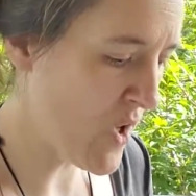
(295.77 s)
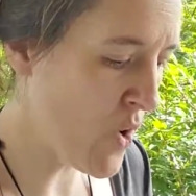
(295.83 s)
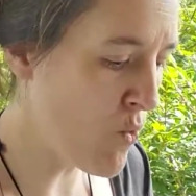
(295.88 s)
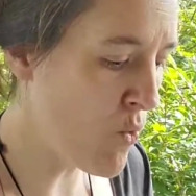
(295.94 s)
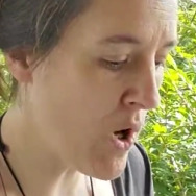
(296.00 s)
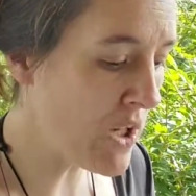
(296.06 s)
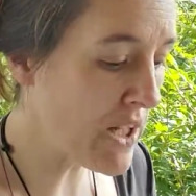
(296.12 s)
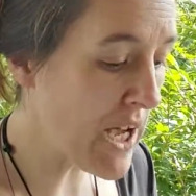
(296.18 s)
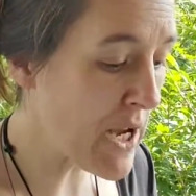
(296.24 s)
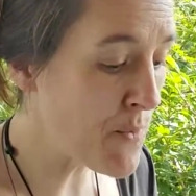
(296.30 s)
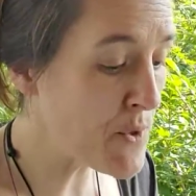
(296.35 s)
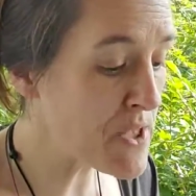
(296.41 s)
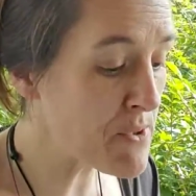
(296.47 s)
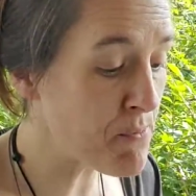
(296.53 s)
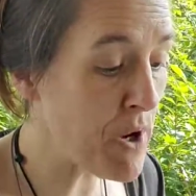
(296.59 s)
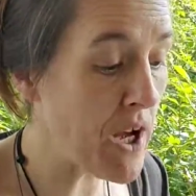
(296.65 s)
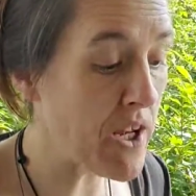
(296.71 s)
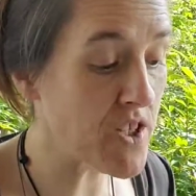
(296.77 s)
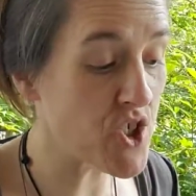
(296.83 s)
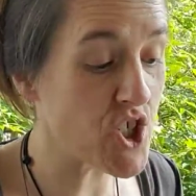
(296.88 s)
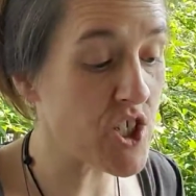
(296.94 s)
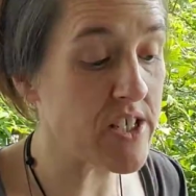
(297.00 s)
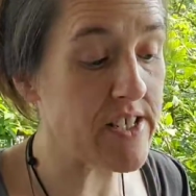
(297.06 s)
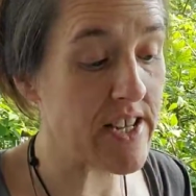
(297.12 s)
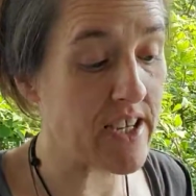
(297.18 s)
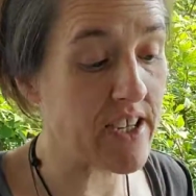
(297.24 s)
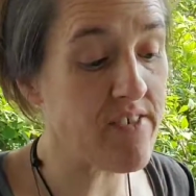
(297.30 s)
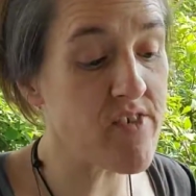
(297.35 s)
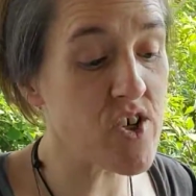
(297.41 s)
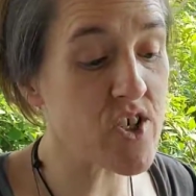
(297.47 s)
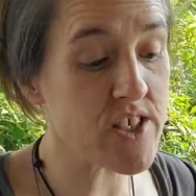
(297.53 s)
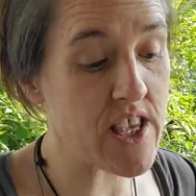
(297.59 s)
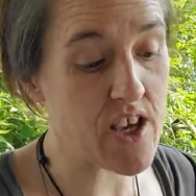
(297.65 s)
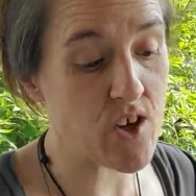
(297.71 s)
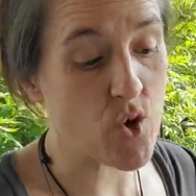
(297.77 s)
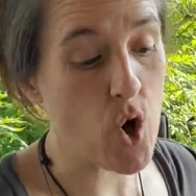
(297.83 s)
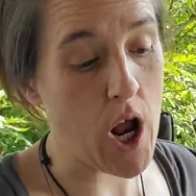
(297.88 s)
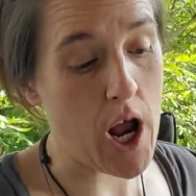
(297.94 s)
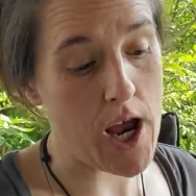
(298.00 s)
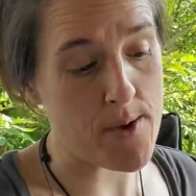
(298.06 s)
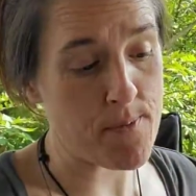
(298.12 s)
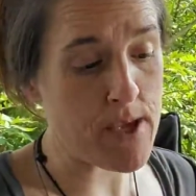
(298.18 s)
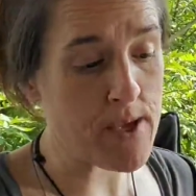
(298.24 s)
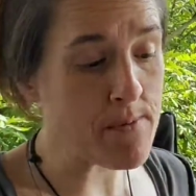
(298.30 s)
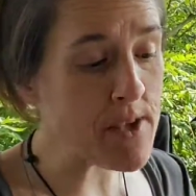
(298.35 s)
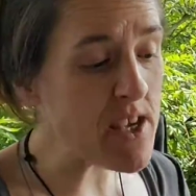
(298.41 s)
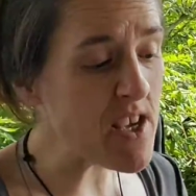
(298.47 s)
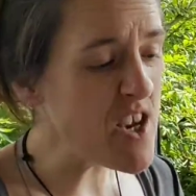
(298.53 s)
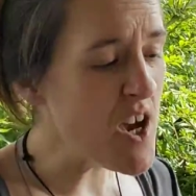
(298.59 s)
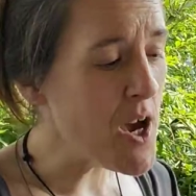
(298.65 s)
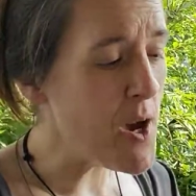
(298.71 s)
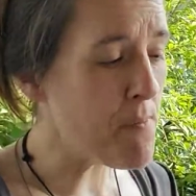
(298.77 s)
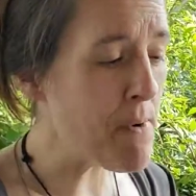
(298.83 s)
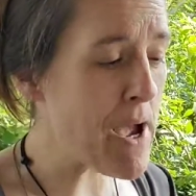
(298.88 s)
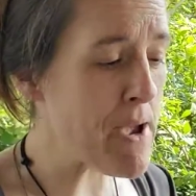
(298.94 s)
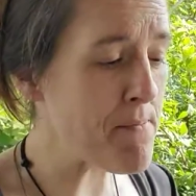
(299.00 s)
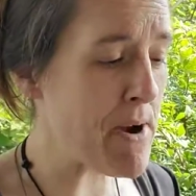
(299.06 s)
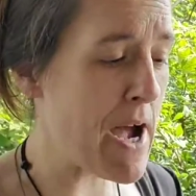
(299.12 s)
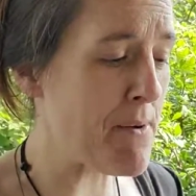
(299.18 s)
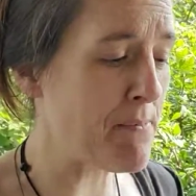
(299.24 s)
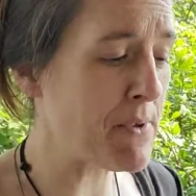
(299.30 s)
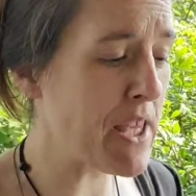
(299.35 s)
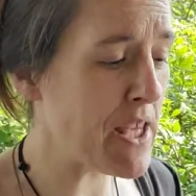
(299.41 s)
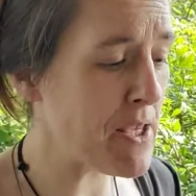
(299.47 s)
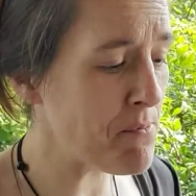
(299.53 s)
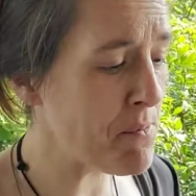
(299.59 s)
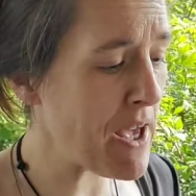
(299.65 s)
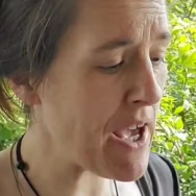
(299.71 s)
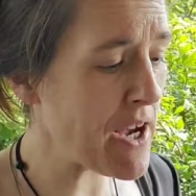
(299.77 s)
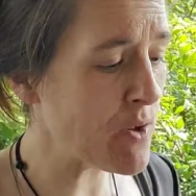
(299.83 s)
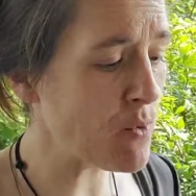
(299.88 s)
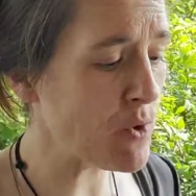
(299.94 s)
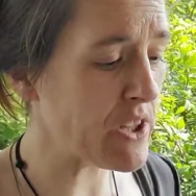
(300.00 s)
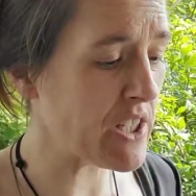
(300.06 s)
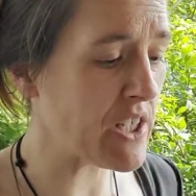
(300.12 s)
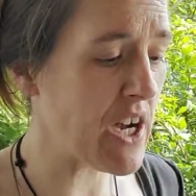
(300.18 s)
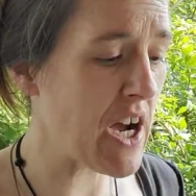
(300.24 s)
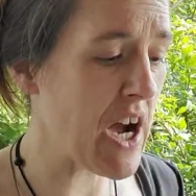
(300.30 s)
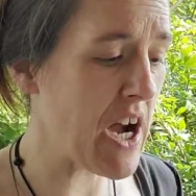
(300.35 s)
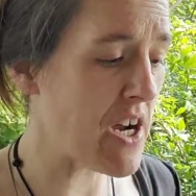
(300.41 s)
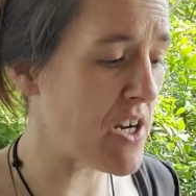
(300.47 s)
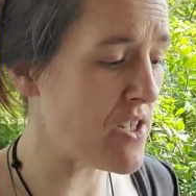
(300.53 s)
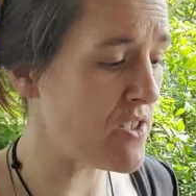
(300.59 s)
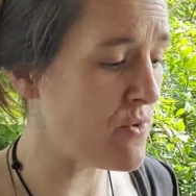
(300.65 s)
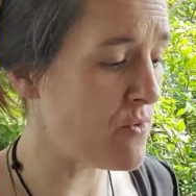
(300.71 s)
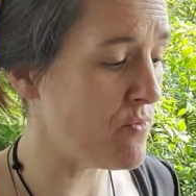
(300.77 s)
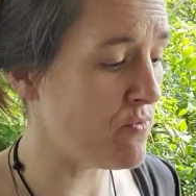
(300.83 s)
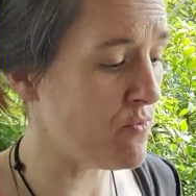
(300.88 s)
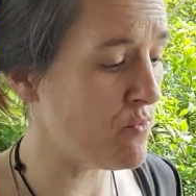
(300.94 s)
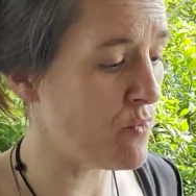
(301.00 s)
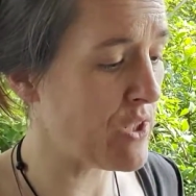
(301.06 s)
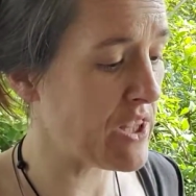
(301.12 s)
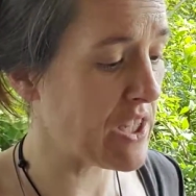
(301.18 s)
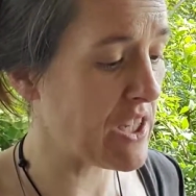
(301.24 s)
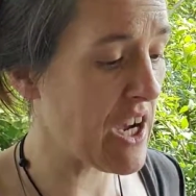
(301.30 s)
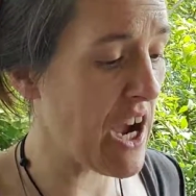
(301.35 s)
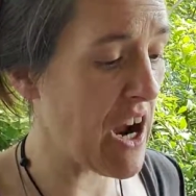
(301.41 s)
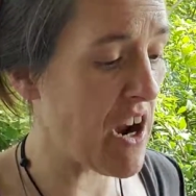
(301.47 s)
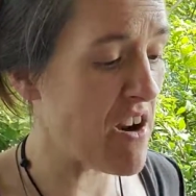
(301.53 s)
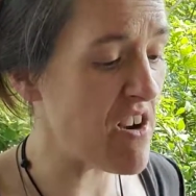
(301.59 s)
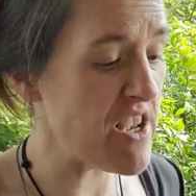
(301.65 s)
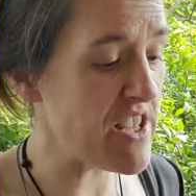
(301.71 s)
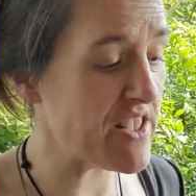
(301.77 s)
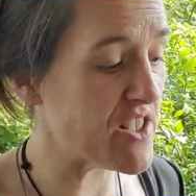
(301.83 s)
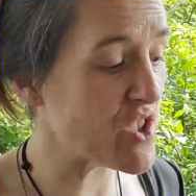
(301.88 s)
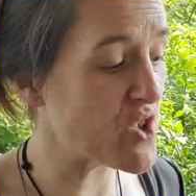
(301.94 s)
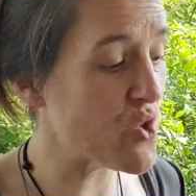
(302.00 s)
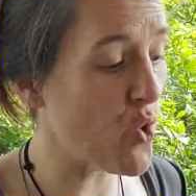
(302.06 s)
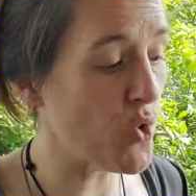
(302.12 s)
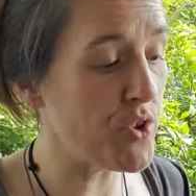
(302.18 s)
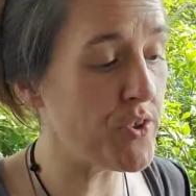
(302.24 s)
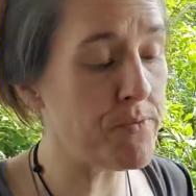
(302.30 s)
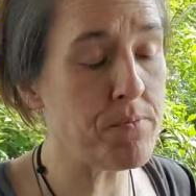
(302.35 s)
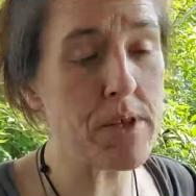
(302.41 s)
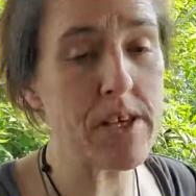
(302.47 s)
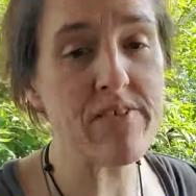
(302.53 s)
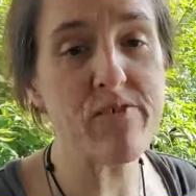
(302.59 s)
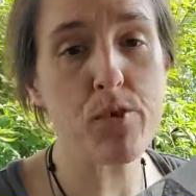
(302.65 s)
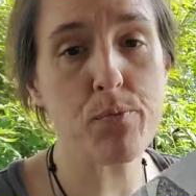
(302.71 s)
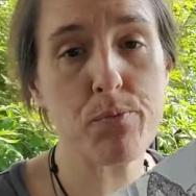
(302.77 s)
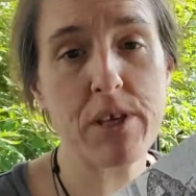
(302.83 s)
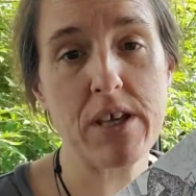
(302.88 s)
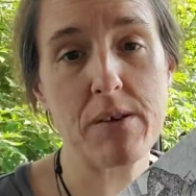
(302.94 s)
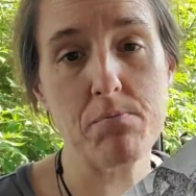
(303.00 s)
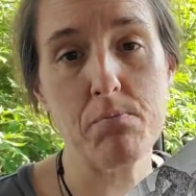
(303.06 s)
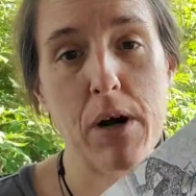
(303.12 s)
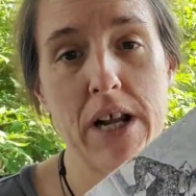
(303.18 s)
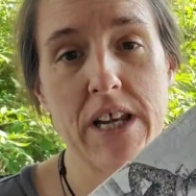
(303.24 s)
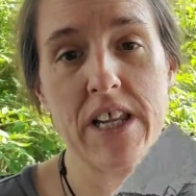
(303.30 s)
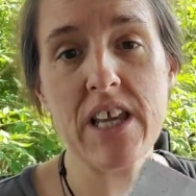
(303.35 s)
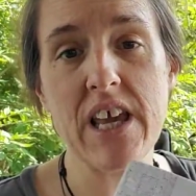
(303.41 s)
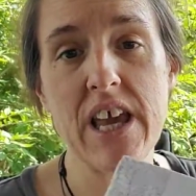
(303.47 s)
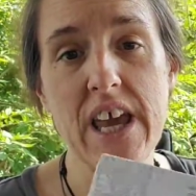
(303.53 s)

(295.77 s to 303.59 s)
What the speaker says: while I was punching Nick for saying crybaby, my mom came back with the car and scolded me for being muddy